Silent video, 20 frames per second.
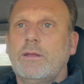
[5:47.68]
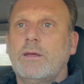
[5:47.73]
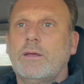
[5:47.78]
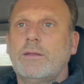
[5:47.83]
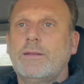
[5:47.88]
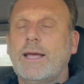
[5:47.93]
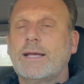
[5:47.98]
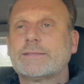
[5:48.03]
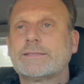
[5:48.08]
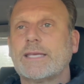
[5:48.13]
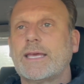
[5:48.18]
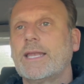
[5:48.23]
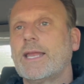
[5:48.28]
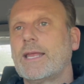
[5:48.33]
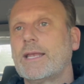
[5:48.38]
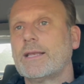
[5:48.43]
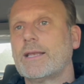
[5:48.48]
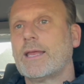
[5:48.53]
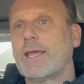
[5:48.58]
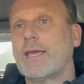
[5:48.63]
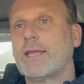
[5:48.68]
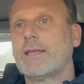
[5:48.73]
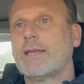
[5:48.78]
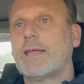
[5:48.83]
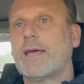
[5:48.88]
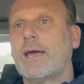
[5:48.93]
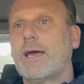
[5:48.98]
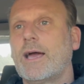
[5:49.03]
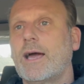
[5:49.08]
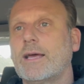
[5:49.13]
that's it. And, and
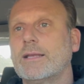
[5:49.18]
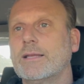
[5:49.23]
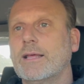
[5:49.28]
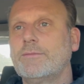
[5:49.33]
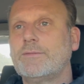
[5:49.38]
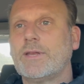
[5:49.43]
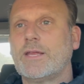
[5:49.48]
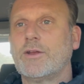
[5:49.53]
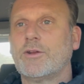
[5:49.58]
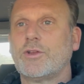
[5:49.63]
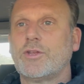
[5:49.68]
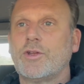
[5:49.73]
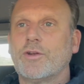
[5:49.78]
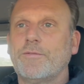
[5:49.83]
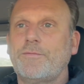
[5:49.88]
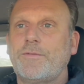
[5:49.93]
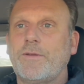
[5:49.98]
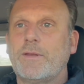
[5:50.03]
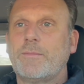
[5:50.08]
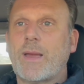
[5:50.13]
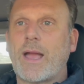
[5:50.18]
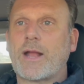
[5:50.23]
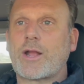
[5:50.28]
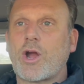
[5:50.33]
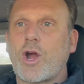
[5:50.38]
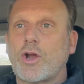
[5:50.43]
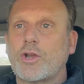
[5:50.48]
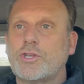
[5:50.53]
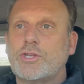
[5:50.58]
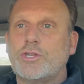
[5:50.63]
uh, I'd love to hear your feedback.
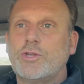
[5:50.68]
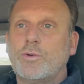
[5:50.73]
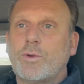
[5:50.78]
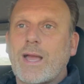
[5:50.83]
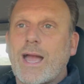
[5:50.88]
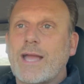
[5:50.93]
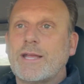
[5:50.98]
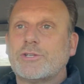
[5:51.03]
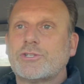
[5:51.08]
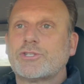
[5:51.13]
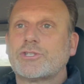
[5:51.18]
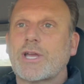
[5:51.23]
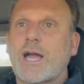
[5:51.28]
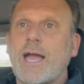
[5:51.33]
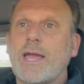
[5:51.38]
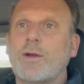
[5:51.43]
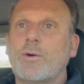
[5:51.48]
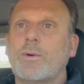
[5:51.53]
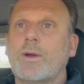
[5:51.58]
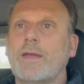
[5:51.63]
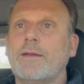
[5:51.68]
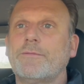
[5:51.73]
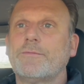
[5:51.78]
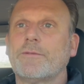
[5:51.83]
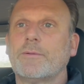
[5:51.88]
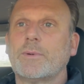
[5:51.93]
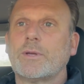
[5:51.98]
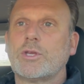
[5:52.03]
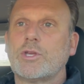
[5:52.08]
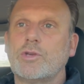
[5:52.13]
Do you guys shy away
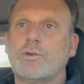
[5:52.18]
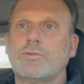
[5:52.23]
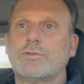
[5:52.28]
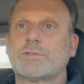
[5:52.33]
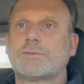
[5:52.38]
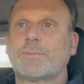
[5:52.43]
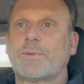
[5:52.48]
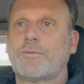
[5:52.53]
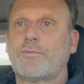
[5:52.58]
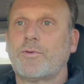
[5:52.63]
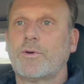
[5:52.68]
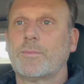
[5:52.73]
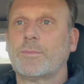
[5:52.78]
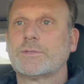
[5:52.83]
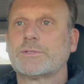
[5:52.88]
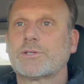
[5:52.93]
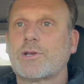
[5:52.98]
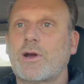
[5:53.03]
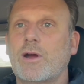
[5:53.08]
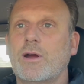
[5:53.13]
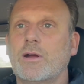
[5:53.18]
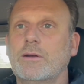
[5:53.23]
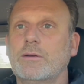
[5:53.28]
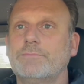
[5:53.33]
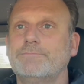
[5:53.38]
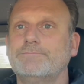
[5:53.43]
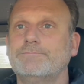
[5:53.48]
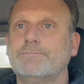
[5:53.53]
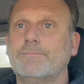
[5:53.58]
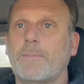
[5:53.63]
from a used performance car?
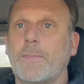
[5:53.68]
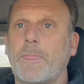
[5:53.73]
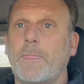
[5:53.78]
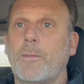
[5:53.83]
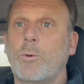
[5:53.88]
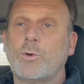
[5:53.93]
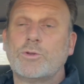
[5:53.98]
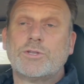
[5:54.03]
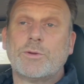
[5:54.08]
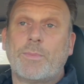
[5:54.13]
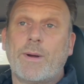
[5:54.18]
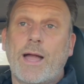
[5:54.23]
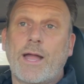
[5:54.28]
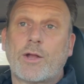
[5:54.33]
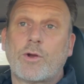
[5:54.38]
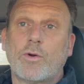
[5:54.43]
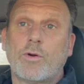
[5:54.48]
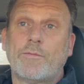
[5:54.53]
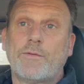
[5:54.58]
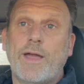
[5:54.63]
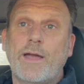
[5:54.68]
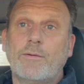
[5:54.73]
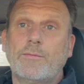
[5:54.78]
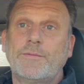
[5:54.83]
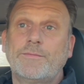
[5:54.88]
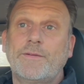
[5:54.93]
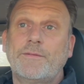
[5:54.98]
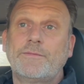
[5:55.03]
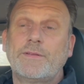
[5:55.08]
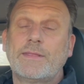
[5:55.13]
Would you buy a Corvette
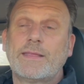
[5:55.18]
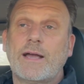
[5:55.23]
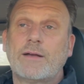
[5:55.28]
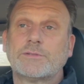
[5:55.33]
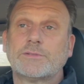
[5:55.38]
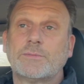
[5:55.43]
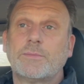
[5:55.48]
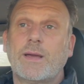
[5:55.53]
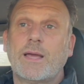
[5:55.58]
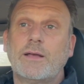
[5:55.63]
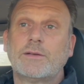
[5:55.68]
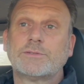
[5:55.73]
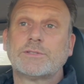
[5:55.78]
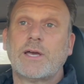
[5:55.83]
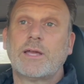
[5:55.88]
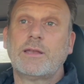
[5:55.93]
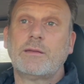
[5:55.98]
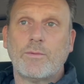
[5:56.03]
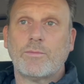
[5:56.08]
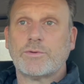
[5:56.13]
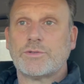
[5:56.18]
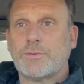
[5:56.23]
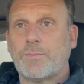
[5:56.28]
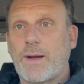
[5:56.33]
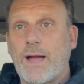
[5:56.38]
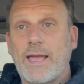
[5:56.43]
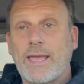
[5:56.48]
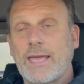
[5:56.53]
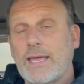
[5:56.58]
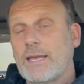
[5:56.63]
with 50,000 miles on it? Would you
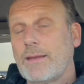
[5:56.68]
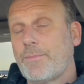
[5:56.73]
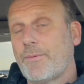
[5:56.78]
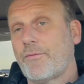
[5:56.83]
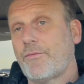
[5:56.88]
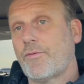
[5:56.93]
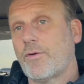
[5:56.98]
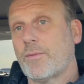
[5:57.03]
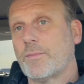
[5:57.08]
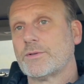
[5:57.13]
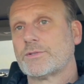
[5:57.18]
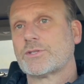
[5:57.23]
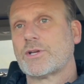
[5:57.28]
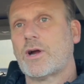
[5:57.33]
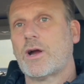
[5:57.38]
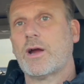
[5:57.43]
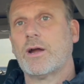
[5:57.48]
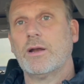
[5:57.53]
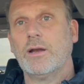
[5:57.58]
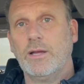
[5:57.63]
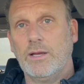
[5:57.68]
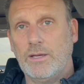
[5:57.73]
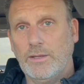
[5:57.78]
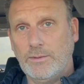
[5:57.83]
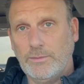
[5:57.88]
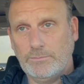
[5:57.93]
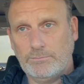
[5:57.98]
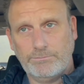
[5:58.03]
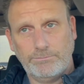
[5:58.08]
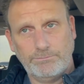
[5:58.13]
buy any performance car?
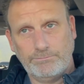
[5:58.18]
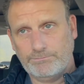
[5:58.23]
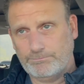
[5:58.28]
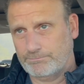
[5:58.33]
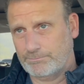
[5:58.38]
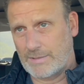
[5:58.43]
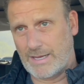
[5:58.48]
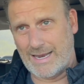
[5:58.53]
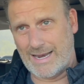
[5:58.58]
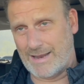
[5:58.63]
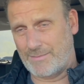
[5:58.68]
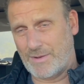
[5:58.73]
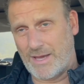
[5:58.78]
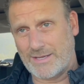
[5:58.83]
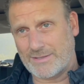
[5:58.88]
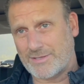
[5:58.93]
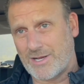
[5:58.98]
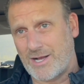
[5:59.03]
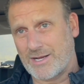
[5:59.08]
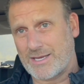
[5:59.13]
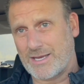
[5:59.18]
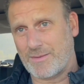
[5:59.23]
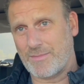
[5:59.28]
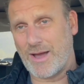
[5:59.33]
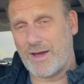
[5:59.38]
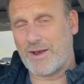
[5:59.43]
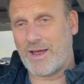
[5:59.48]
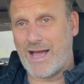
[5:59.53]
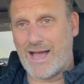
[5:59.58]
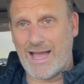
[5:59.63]
And I'm not talking
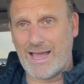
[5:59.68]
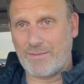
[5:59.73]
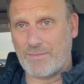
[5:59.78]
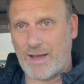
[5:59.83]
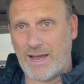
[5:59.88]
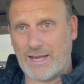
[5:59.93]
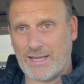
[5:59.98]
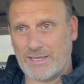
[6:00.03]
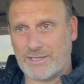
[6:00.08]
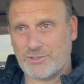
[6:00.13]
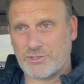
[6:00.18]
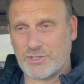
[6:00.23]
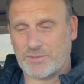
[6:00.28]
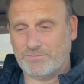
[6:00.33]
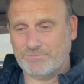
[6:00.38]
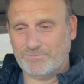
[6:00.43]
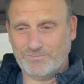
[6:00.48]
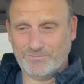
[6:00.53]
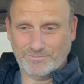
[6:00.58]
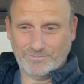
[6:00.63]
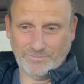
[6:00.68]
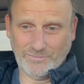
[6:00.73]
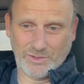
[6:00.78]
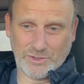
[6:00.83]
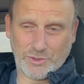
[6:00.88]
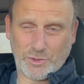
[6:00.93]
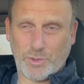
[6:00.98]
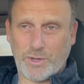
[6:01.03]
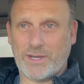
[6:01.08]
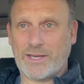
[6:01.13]
about high mileage
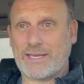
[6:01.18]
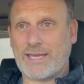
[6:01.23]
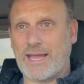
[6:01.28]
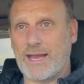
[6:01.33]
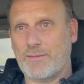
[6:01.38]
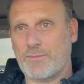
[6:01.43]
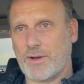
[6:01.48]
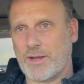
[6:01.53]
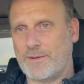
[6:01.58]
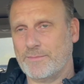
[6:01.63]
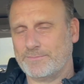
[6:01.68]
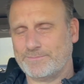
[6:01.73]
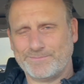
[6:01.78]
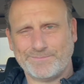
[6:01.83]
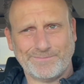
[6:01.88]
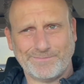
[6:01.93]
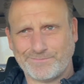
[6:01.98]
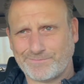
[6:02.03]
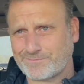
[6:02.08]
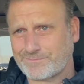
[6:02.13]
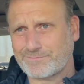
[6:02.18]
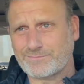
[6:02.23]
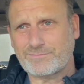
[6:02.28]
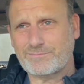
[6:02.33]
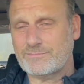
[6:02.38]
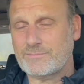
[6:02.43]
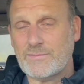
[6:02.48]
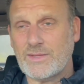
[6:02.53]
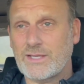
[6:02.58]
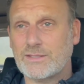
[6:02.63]
Toyota Camry.
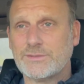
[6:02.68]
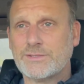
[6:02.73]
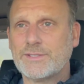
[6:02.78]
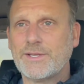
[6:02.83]
It's a